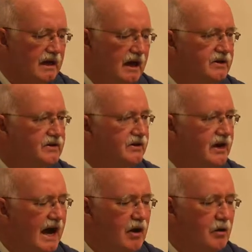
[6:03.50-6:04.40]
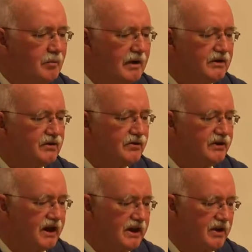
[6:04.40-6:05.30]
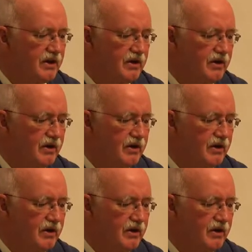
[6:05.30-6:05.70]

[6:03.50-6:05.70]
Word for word: and now met then,